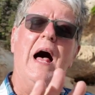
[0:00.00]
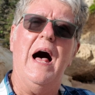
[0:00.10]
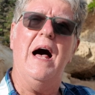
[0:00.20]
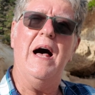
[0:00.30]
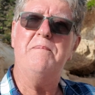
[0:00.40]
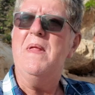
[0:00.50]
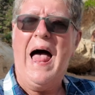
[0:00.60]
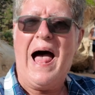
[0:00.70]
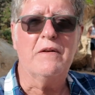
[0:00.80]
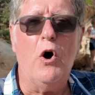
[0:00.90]
Um,
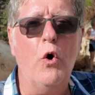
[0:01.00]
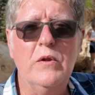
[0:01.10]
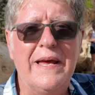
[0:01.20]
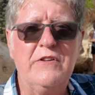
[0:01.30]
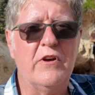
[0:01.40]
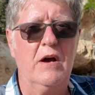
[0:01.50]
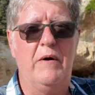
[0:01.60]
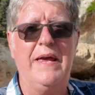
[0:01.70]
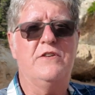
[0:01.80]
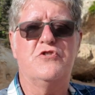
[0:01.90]
and all they
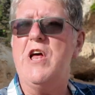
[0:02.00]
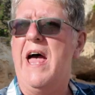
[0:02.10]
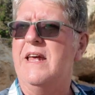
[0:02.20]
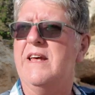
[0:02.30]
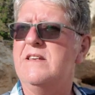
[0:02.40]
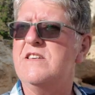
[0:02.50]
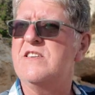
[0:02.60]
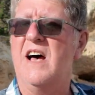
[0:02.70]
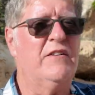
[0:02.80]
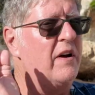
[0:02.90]
do each day, they
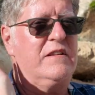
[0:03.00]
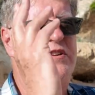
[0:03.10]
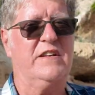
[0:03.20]
decide, right,